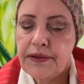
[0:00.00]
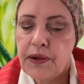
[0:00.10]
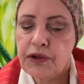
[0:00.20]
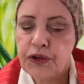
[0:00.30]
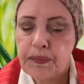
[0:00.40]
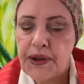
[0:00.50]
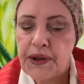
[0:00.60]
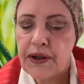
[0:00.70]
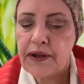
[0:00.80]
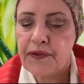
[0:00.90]
The
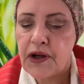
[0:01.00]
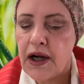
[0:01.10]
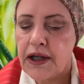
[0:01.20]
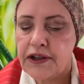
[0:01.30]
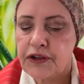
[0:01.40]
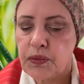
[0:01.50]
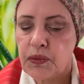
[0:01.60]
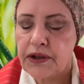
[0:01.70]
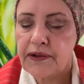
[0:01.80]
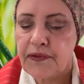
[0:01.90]
Spirit of God is
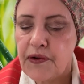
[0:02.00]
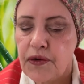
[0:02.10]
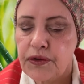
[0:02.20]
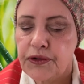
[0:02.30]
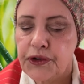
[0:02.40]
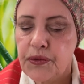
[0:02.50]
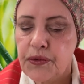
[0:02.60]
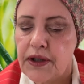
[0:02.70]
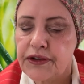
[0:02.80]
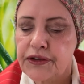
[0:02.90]
wonderful to
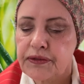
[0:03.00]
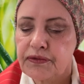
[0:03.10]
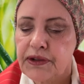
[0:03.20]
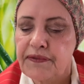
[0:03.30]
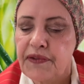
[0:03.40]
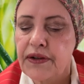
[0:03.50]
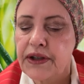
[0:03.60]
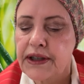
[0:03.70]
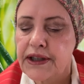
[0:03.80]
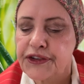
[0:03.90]
us,
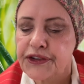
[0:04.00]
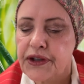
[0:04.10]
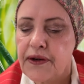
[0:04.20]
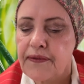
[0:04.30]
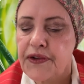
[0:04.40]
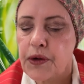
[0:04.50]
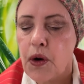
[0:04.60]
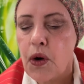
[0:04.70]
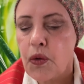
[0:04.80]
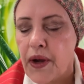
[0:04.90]
revealing itself in
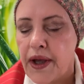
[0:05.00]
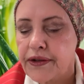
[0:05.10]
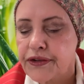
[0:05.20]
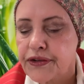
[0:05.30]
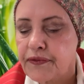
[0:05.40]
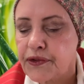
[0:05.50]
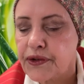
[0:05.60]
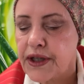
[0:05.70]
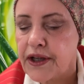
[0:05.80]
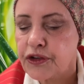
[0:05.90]
all ways of
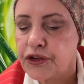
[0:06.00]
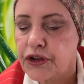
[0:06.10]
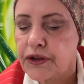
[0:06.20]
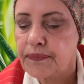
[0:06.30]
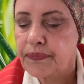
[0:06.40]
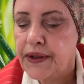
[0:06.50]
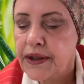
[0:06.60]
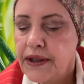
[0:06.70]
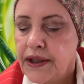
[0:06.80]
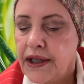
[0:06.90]
creation,
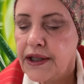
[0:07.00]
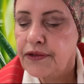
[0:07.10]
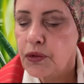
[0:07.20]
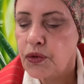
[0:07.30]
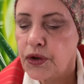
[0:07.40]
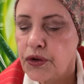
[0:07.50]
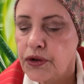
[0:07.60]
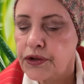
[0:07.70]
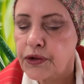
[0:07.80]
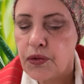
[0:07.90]
in the
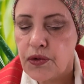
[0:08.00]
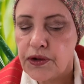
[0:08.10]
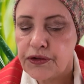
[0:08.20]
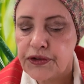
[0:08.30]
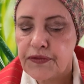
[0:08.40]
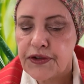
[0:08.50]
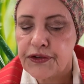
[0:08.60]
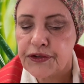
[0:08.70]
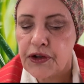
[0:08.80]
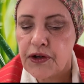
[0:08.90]
ordered course of the
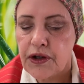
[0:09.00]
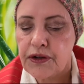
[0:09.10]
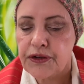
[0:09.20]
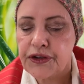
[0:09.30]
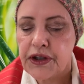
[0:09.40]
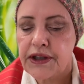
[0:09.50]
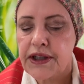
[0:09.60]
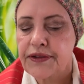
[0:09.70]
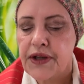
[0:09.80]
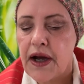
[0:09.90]
stars and
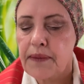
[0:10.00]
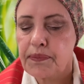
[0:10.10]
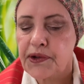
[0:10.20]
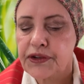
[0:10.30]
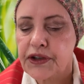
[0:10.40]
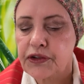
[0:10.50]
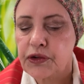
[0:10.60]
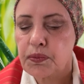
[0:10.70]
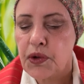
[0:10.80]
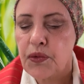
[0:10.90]
in the
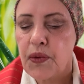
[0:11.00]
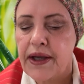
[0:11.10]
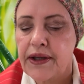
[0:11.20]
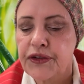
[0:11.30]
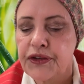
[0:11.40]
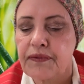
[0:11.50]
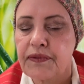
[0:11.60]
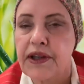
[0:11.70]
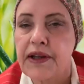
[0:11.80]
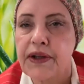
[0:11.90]
unpredictable ways of
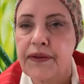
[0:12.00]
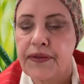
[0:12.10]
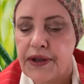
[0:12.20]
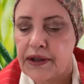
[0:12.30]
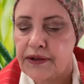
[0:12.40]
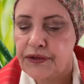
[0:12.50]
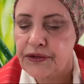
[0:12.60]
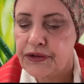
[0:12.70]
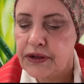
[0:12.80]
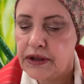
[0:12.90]
living
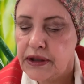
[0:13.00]
things,